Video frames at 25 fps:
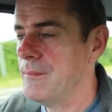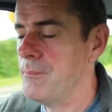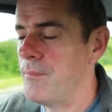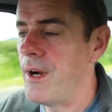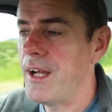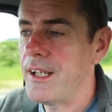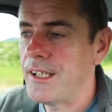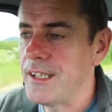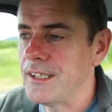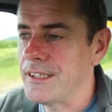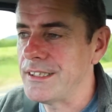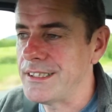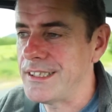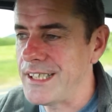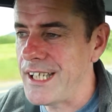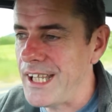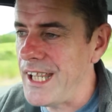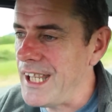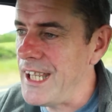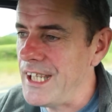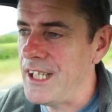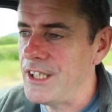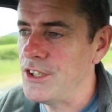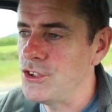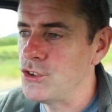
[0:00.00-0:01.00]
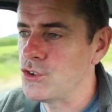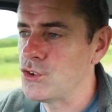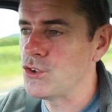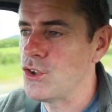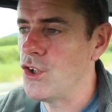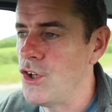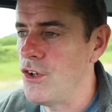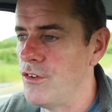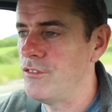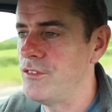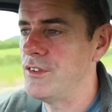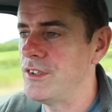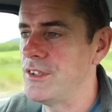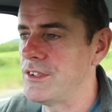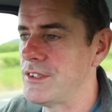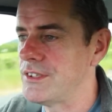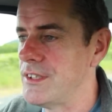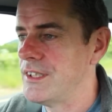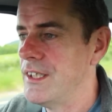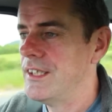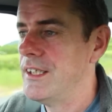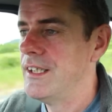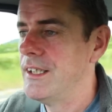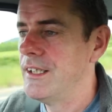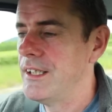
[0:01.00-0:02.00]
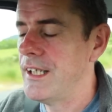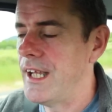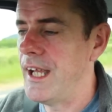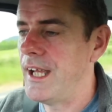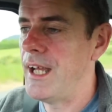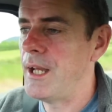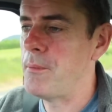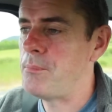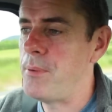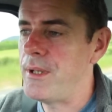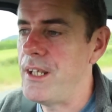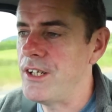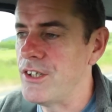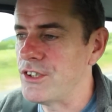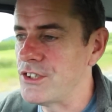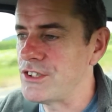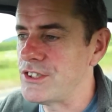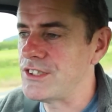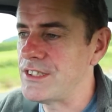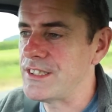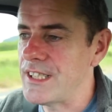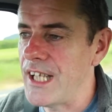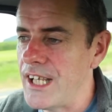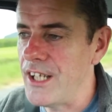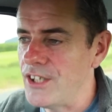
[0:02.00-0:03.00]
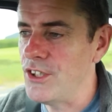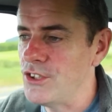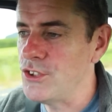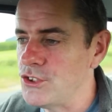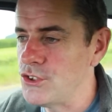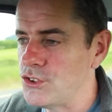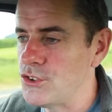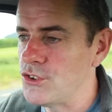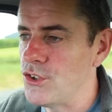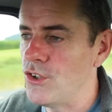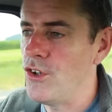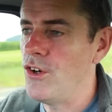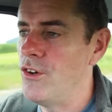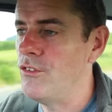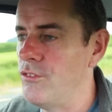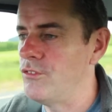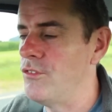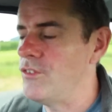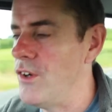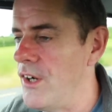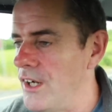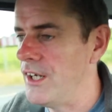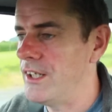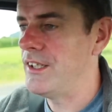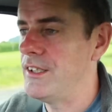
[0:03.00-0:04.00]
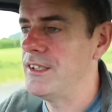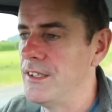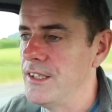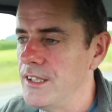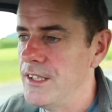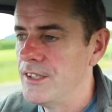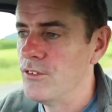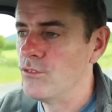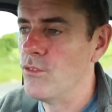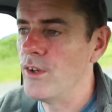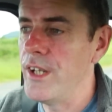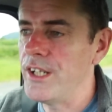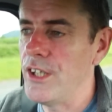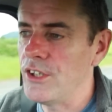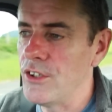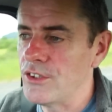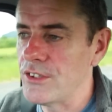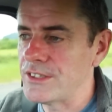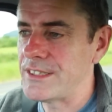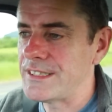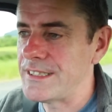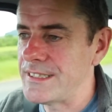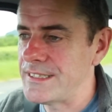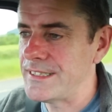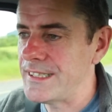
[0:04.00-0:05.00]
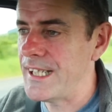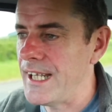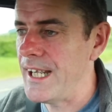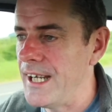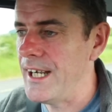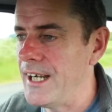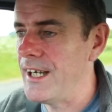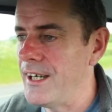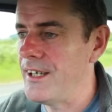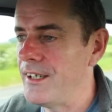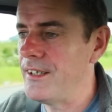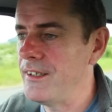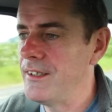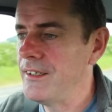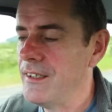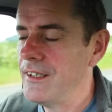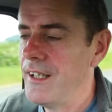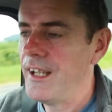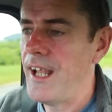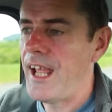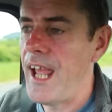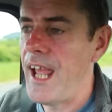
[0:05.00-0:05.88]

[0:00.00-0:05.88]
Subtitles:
Michael Caine drove it. Peter Sellers drove one. Ringo Starr.